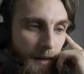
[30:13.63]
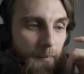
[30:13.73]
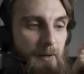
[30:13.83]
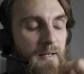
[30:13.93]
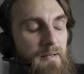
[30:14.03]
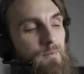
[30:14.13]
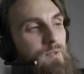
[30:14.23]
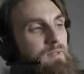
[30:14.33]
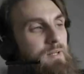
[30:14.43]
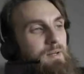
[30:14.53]
Man,
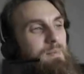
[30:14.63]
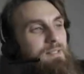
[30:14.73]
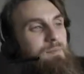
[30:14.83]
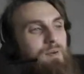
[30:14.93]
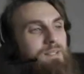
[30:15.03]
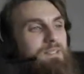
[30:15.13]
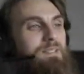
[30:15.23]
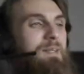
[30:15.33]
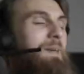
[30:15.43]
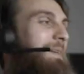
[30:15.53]
well, my depression,
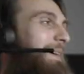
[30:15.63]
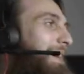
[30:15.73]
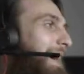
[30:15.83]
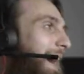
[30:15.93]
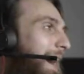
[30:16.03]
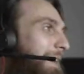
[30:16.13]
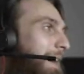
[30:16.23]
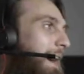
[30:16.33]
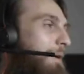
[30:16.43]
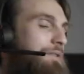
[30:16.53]
dude,
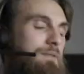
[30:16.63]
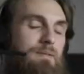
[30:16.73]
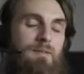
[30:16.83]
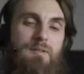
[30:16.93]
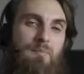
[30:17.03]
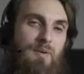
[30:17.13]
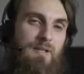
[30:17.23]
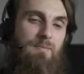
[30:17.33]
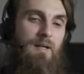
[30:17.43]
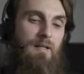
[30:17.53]
I was,
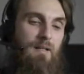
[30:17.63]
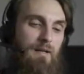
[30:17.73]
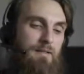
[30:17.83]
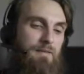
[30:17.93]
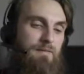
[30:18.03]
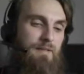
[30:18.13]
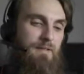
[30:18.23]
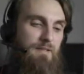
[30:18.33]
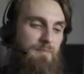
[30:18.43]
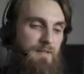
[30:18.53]
depressed about a lot of different
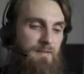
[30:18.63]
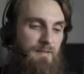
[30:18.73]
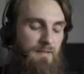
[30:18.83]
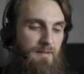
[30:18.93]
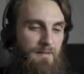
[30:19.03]
things, man.